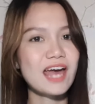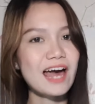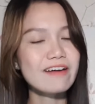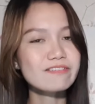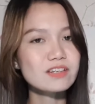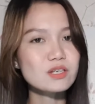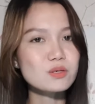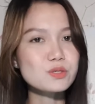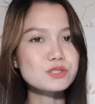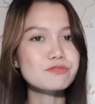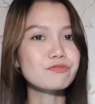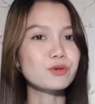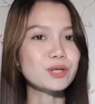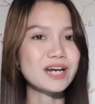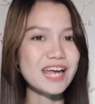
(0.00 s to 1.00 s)
you have to use
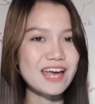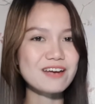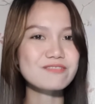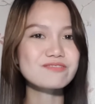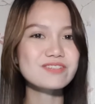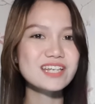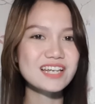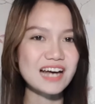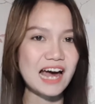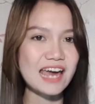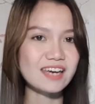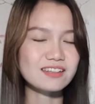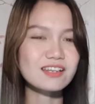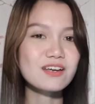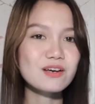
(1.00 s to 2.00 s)
for every
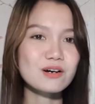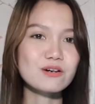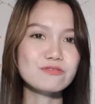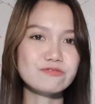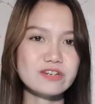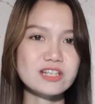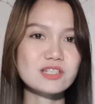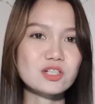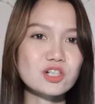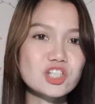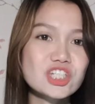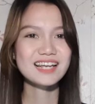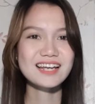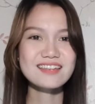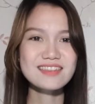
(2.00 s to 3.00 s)
kind of
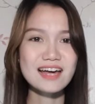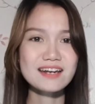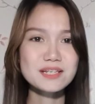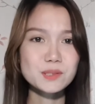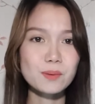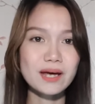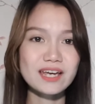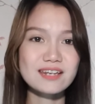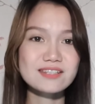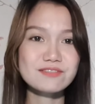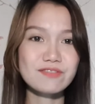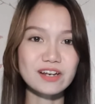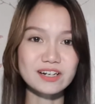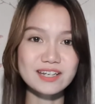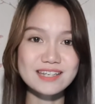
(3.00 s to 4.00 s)
research. And that is why it
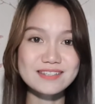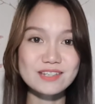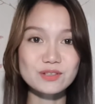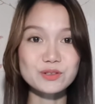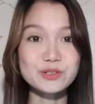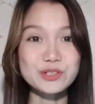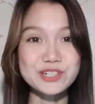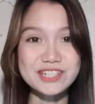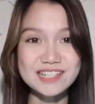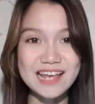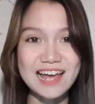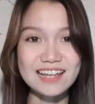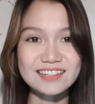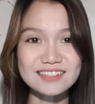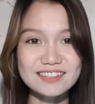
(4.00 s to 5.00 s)
is very easy to
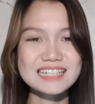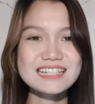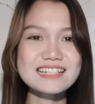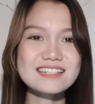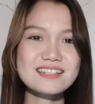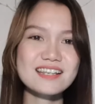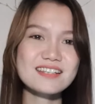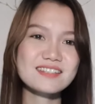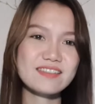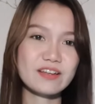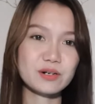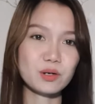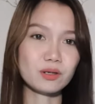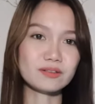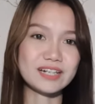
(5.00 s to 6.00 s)
understand. Since
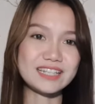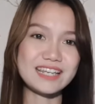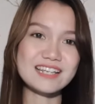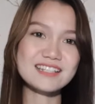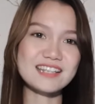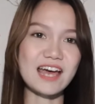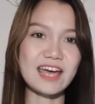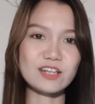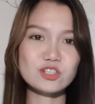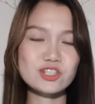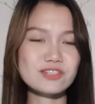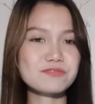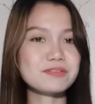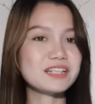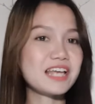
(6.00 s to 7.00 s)
they're already assigned,
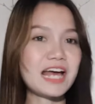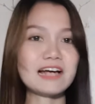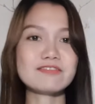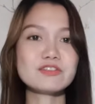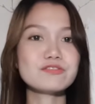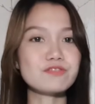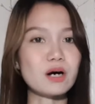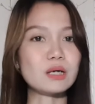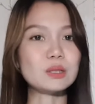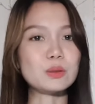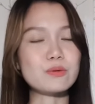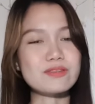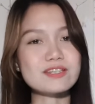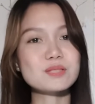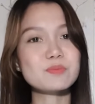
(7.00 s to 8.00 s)
you just really have to
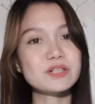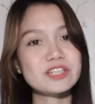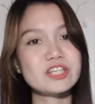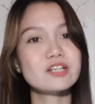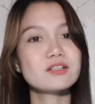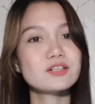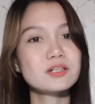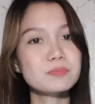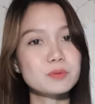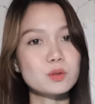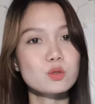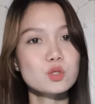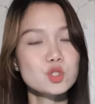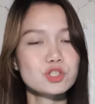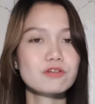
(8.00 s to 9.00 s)
follow this particular
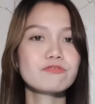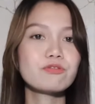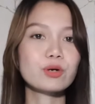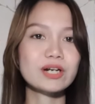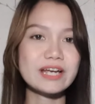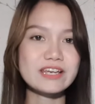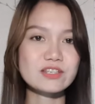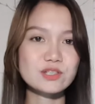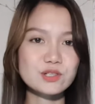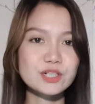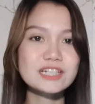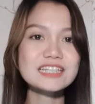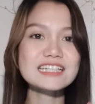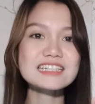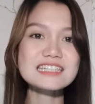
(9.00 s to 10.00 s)
approach for a
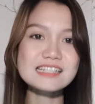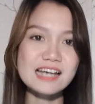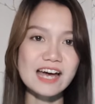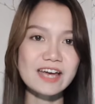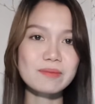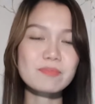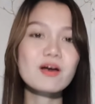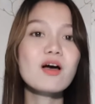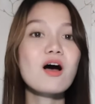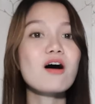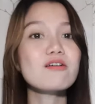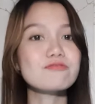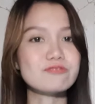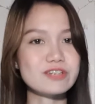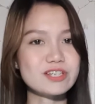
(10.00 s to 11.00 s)
certain type of